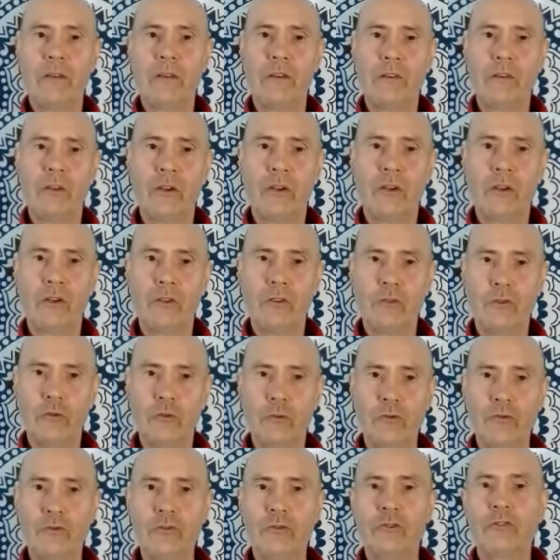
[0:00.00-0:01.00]
The
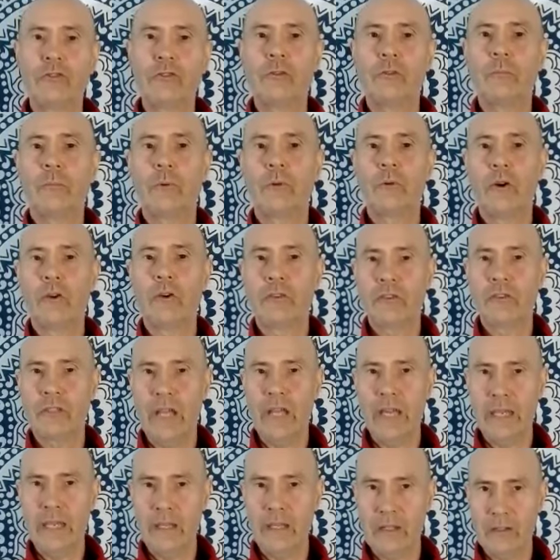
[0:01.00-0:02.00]
uterus and
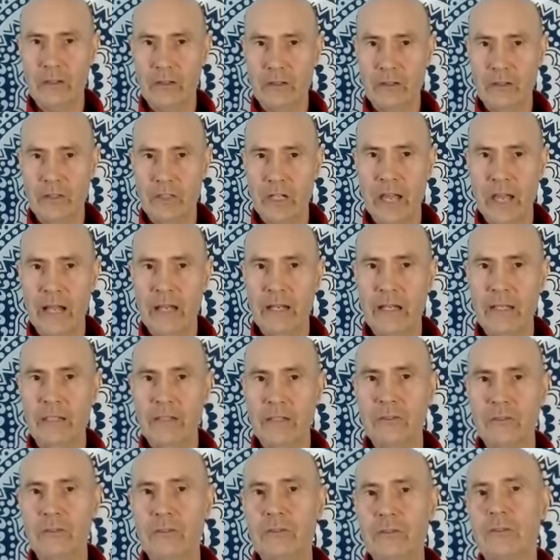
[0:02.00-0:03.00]
prostate are the
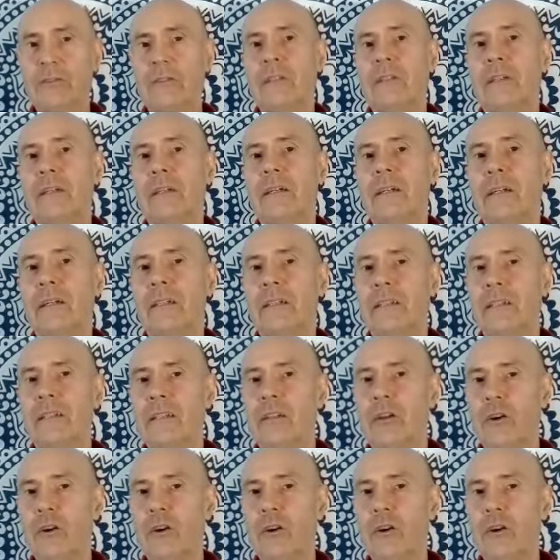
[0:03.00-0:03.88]
chalice, the